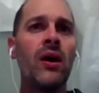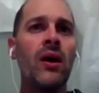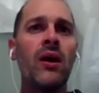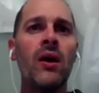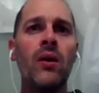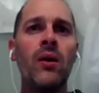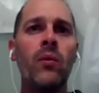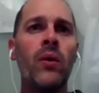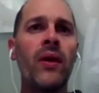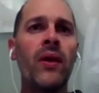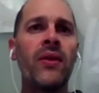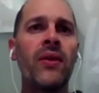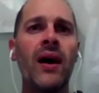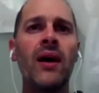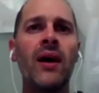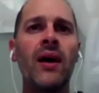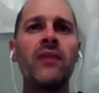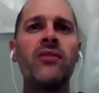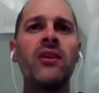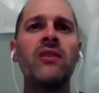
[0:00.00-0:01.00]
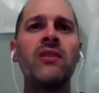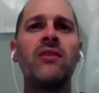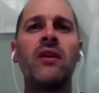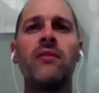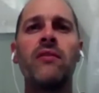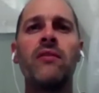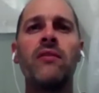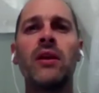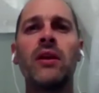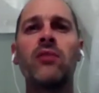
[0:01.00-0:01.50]
without
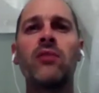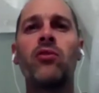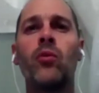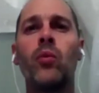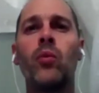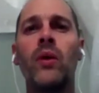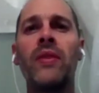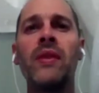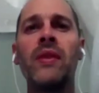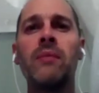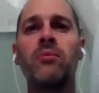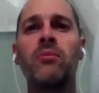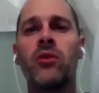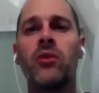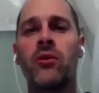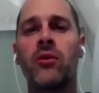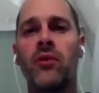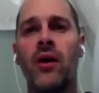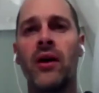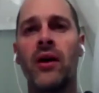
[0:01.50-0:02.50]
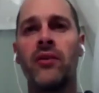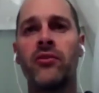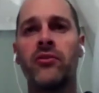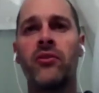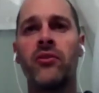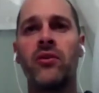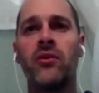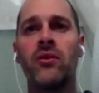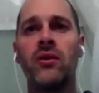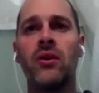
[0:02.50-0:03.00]
endeavoring to win them to
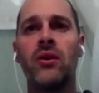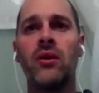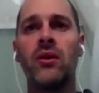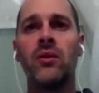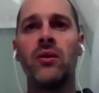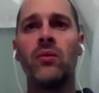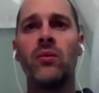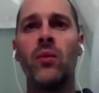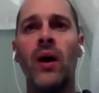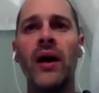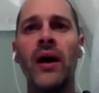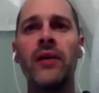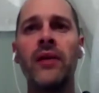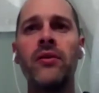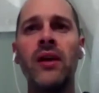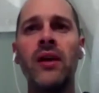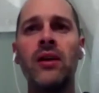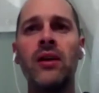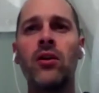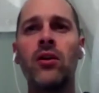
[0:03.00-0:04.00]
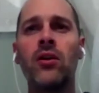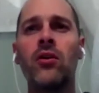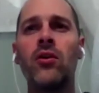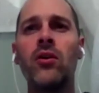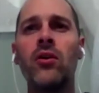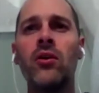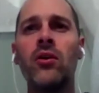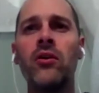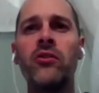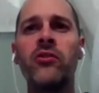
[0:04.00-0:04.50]
Christ? Why do they not
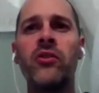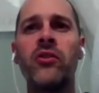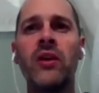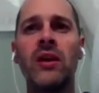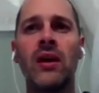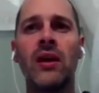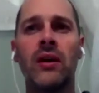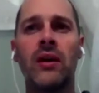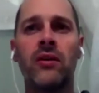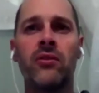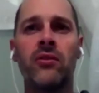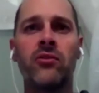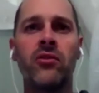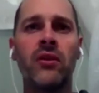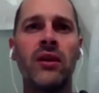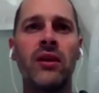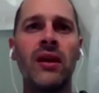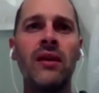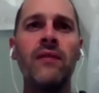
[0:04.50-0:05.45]
urge the young to give